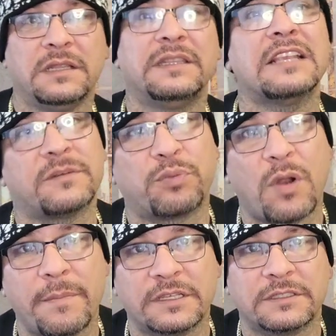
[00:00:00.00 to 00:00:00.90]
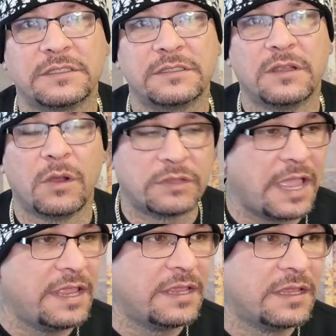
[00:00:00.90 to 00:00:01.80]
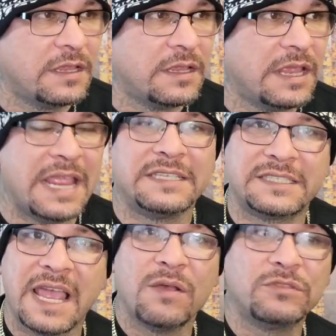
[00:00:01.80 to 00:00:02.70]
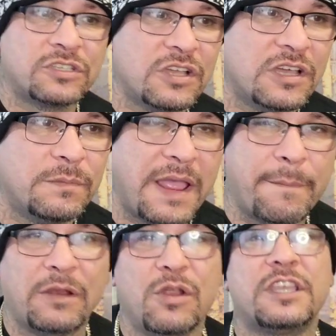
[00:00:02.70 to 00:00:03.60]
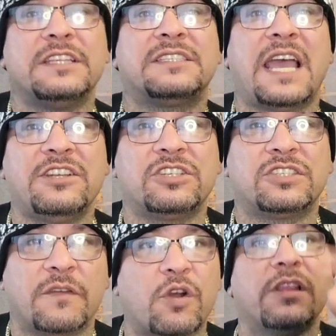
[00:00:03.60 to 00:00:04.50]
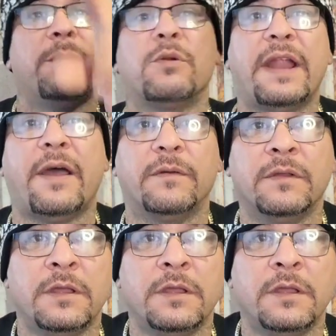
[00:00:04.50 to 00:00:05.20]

That's a promise. Okay, it sounds good, man, but look inside yourself. Go to the mirror right now.